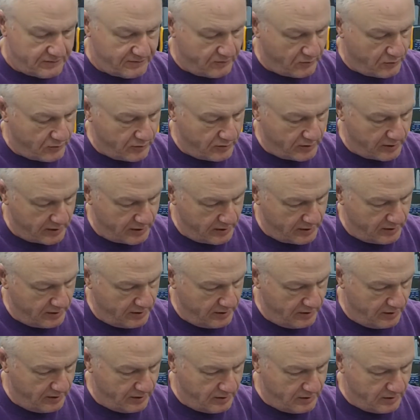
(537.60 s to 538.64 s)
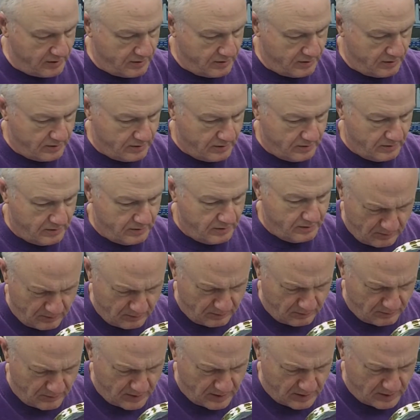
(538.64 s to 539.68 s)
for a
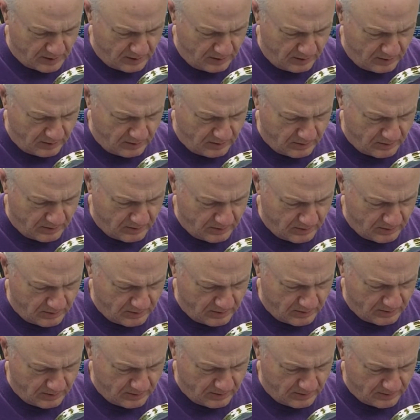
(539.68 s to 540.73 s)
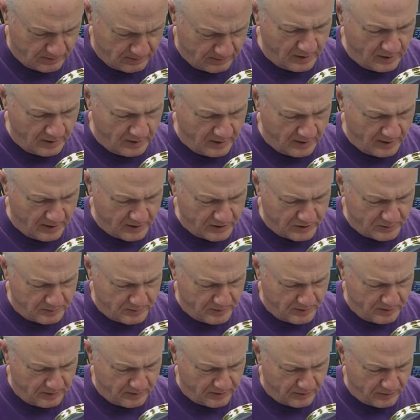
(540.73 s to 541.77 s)
model
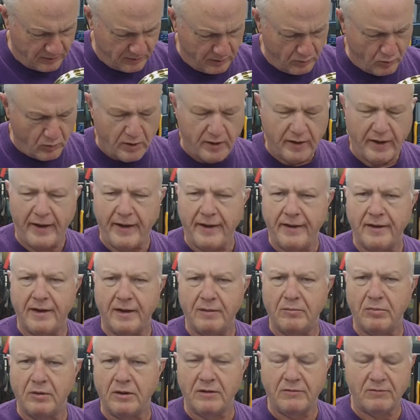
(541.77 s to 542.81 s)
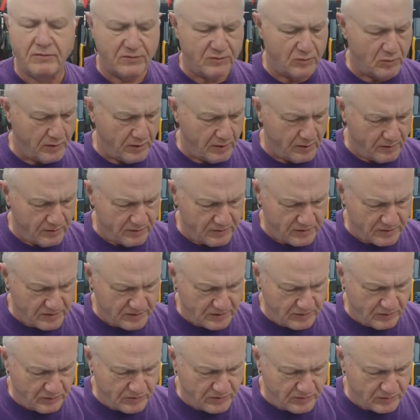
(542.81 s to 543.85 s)
SP31A, I believe is what that is. It's
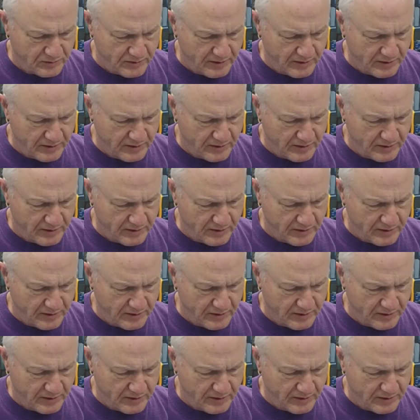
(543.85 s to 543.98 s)
still so